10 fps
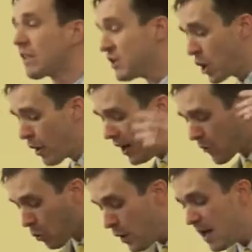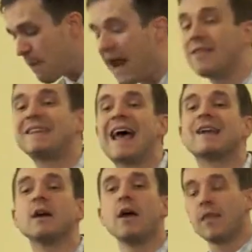So either we pay the
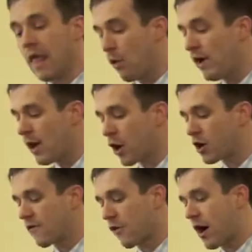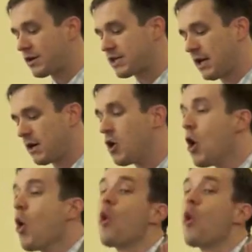debt that we earn for our sin,